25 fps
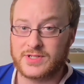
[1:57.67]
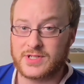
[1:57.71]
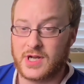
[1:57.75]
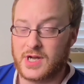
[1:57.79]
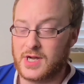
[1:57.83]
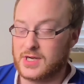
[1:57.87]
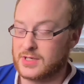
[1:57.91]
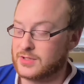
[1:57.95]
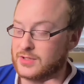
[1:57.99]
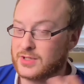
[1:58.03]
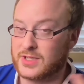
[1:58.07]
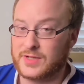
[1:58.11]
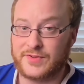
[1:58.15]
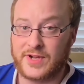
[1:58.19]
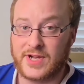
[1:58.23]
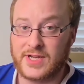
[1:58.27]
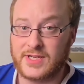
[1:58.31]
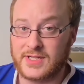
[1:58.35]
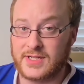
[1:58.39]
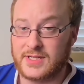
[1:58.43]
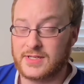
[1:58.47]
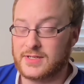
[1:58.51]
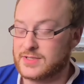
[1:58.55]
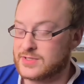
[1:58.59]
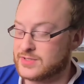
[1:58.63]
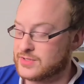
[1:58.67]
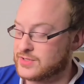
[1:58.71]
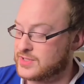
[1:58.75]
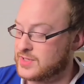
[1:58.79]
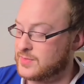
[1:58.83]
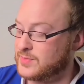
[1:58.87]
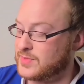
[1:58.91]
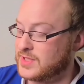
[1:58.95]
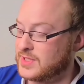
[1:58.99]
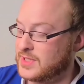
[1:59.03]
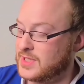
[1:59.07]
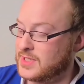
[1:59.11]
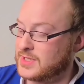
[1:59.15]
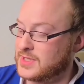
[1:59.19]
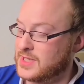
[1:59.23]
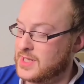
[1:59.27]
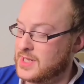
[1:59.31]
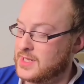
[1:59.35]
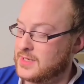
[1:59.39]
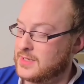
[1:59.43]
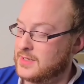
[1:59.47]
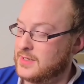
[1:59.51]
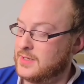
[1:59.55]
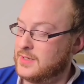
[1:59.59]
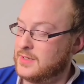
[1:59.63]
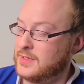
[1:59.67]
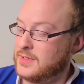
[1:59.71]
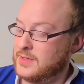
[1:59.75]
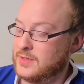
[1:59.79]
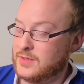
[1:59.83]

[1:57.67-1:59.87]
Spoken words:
to talk or give ideas or something like that,